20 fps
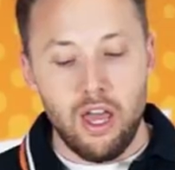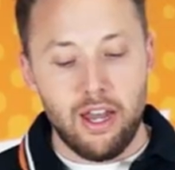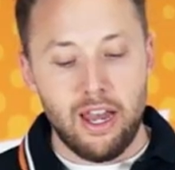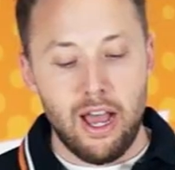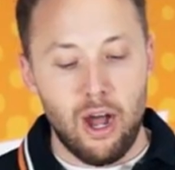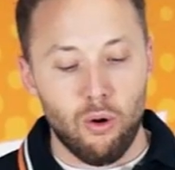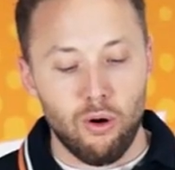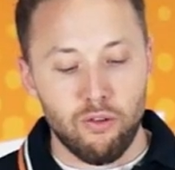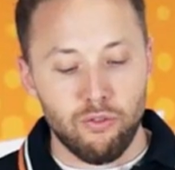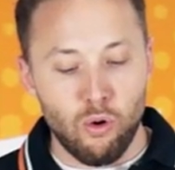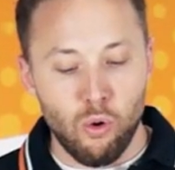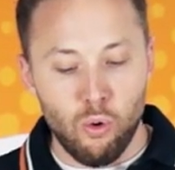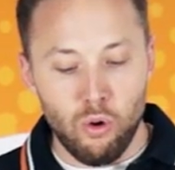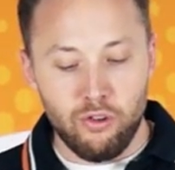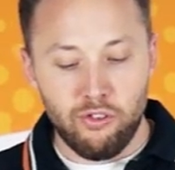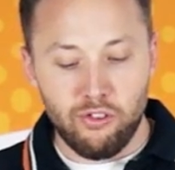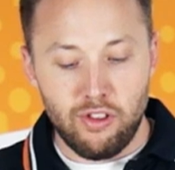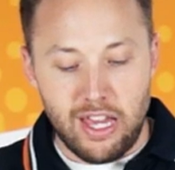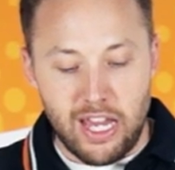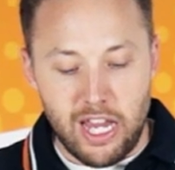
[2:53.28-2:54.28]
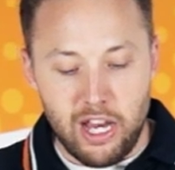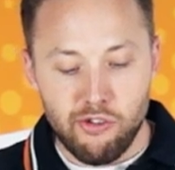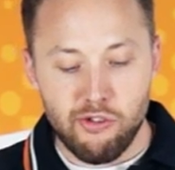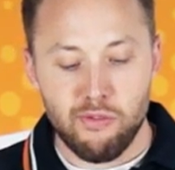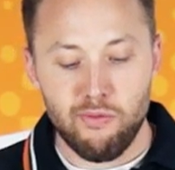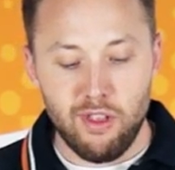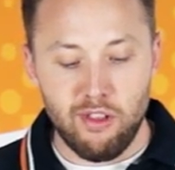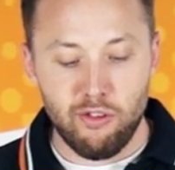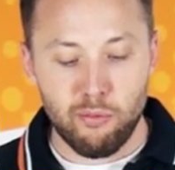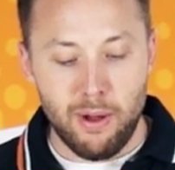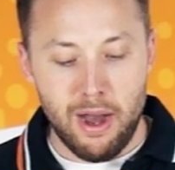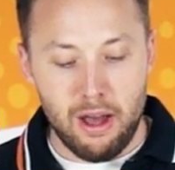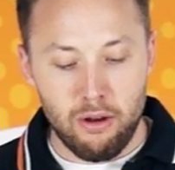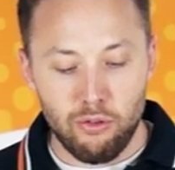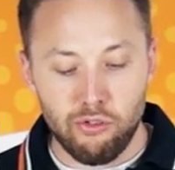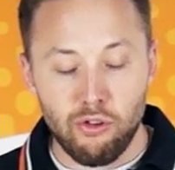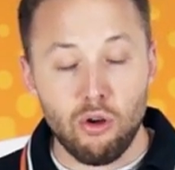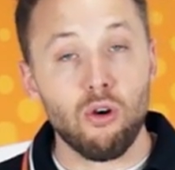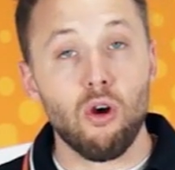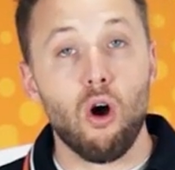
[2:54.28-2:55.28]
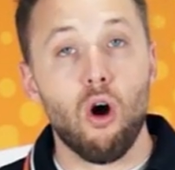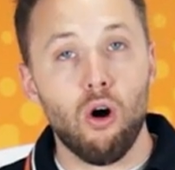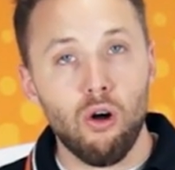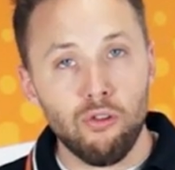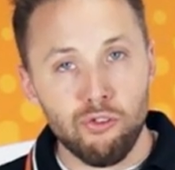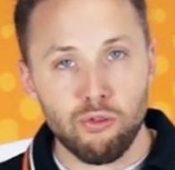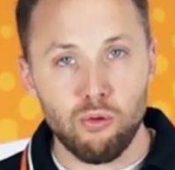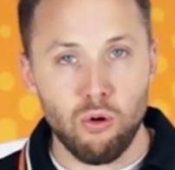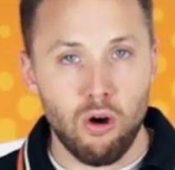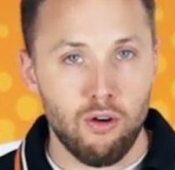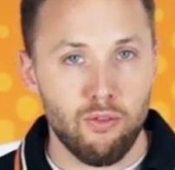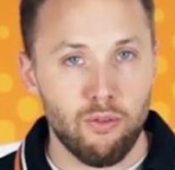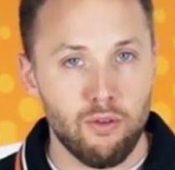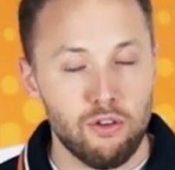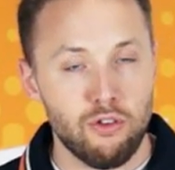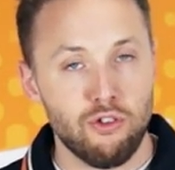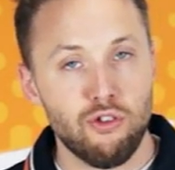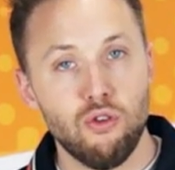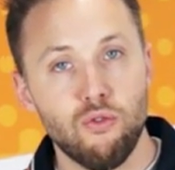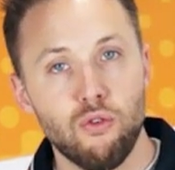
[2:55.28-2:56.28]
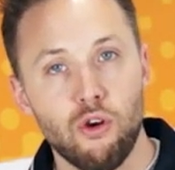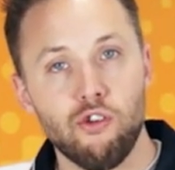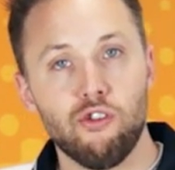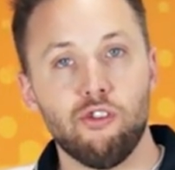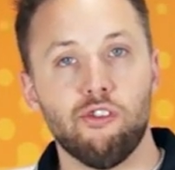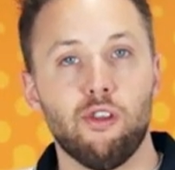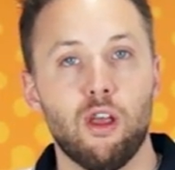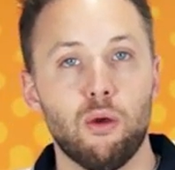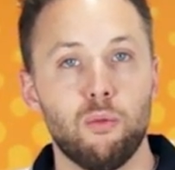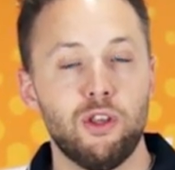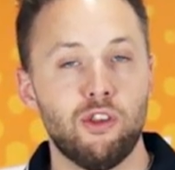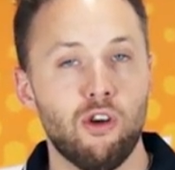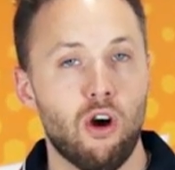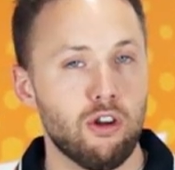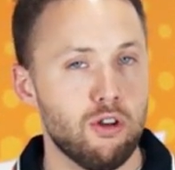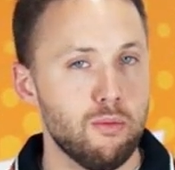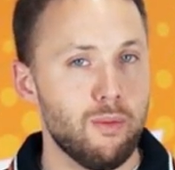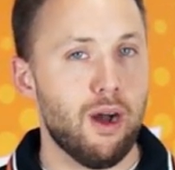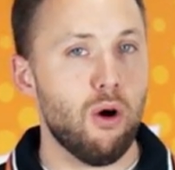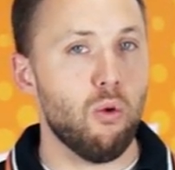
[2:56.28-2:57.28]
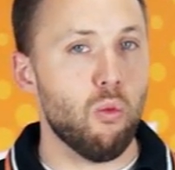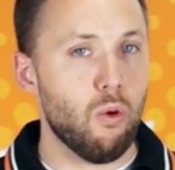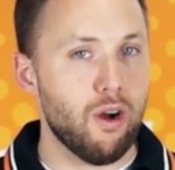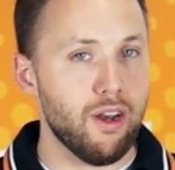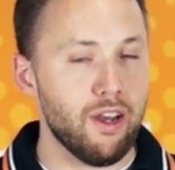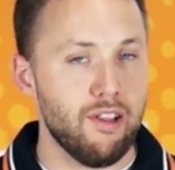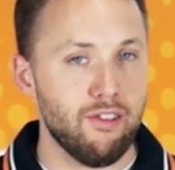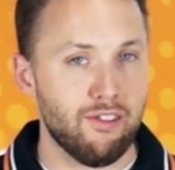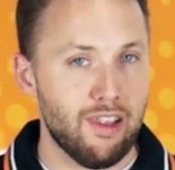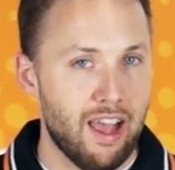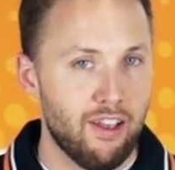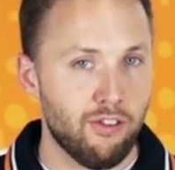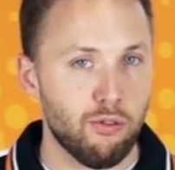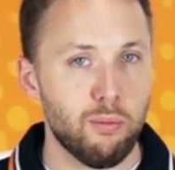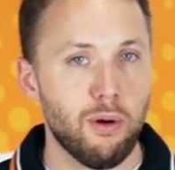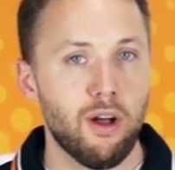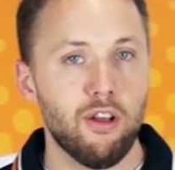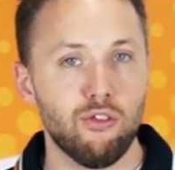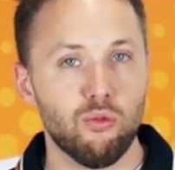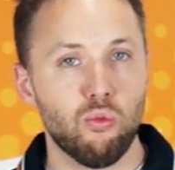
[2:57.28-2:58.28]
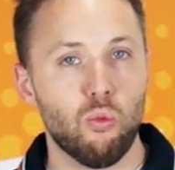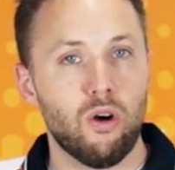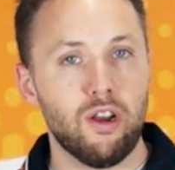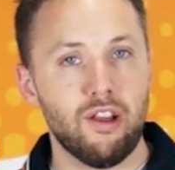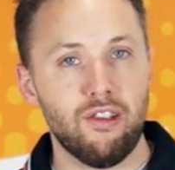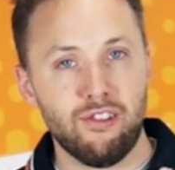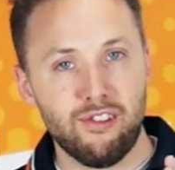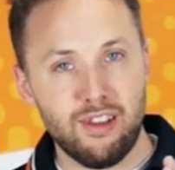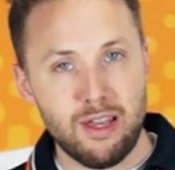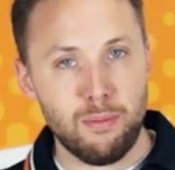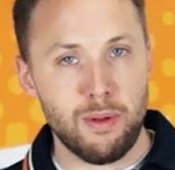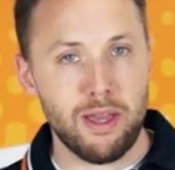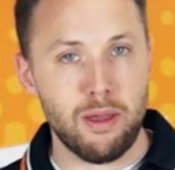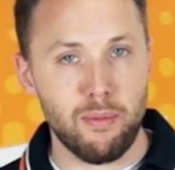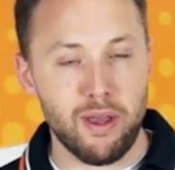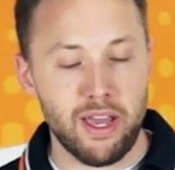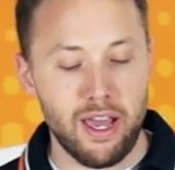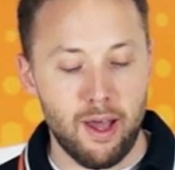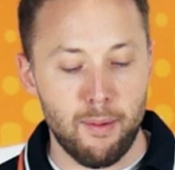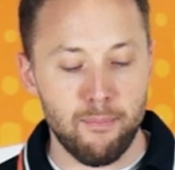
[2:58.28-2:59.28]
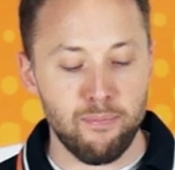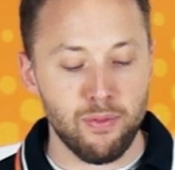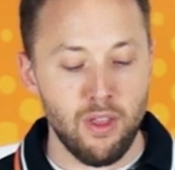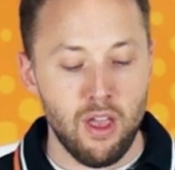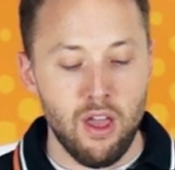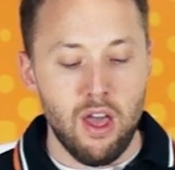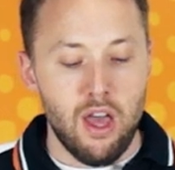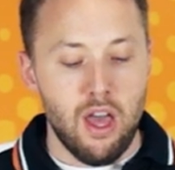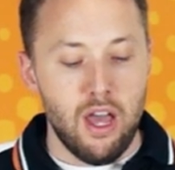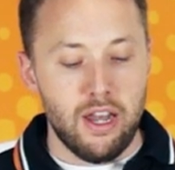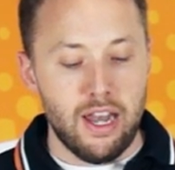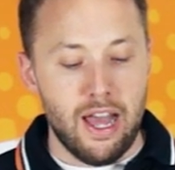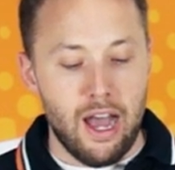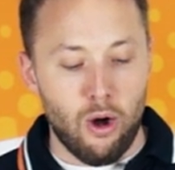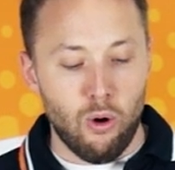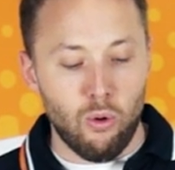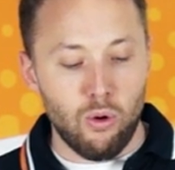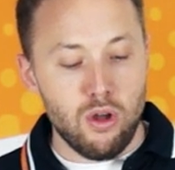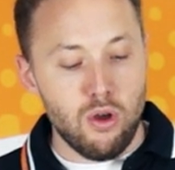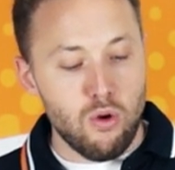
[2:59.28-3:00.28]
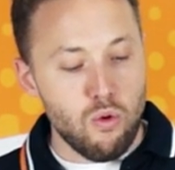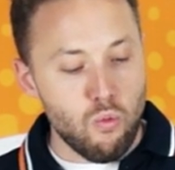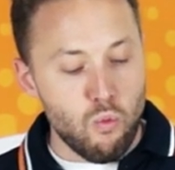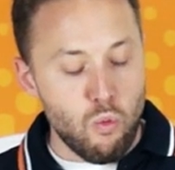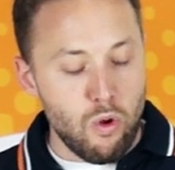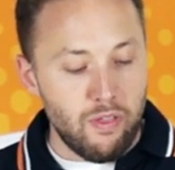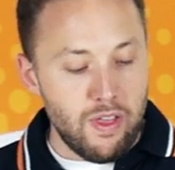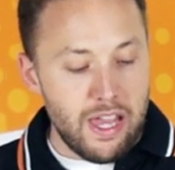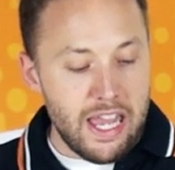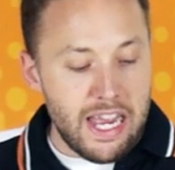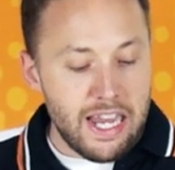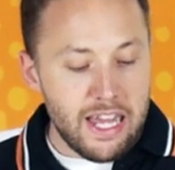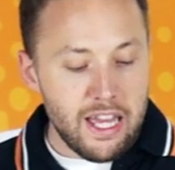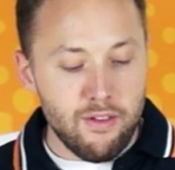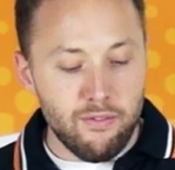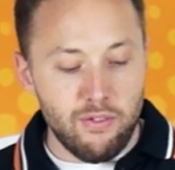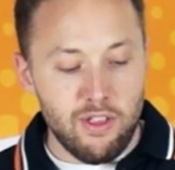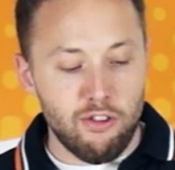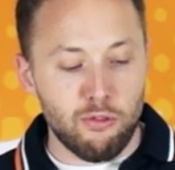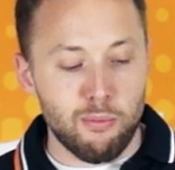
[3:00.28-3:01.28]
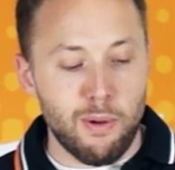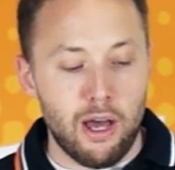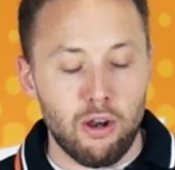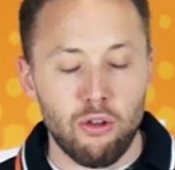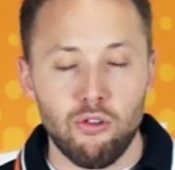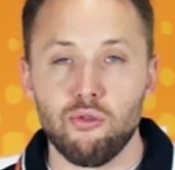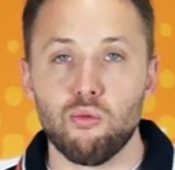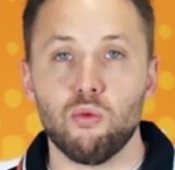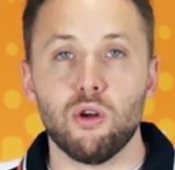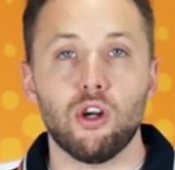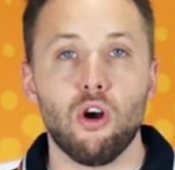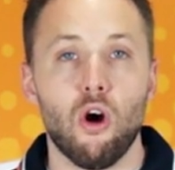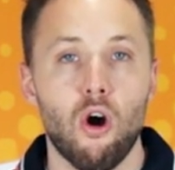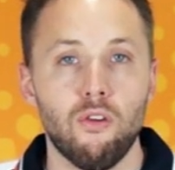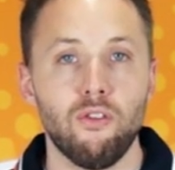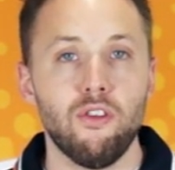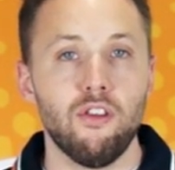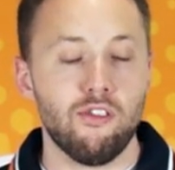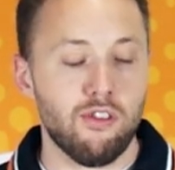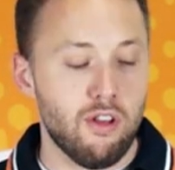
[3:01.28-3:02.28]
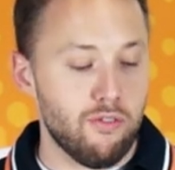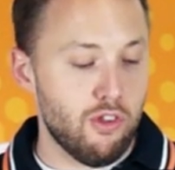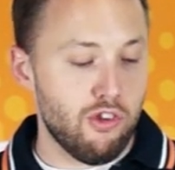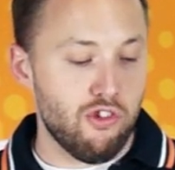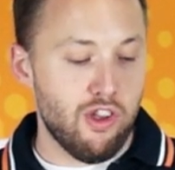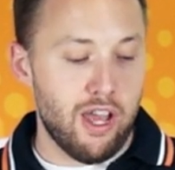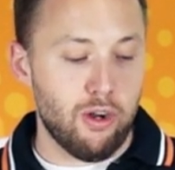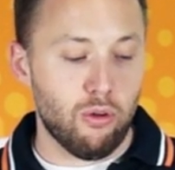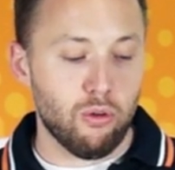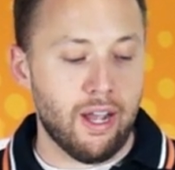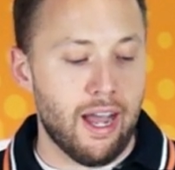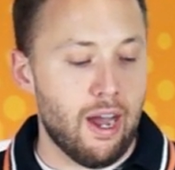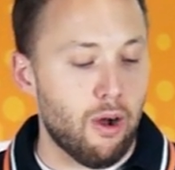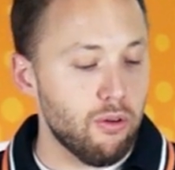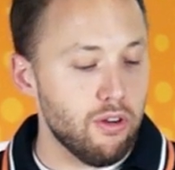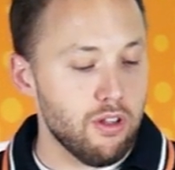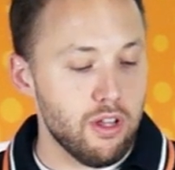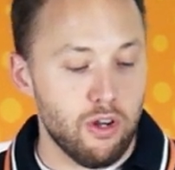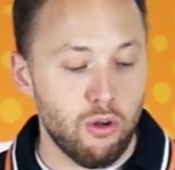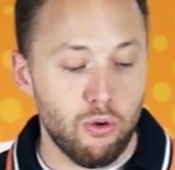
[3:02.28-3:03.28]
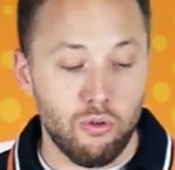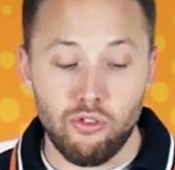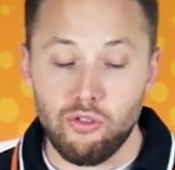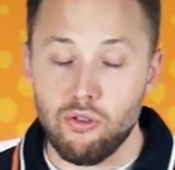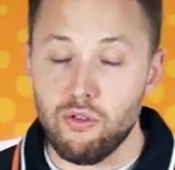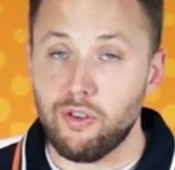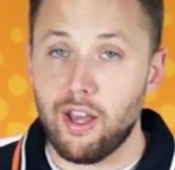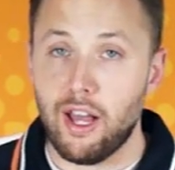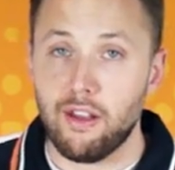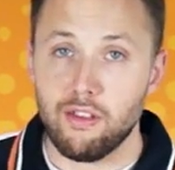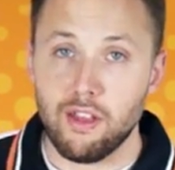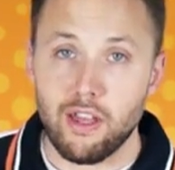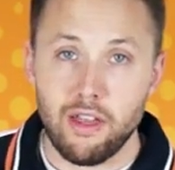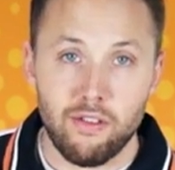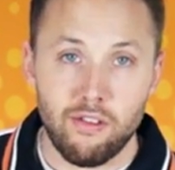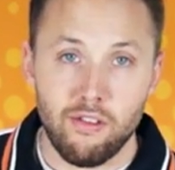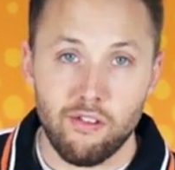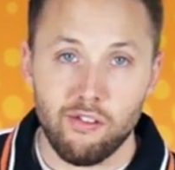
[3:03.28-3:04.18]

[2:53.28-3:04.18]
Now, of course, each of these models are also offered in two versions like we talked about. One is SBUS, one is CPPM. Now, with any of these models, regardless of the channel count, you know, so you've got the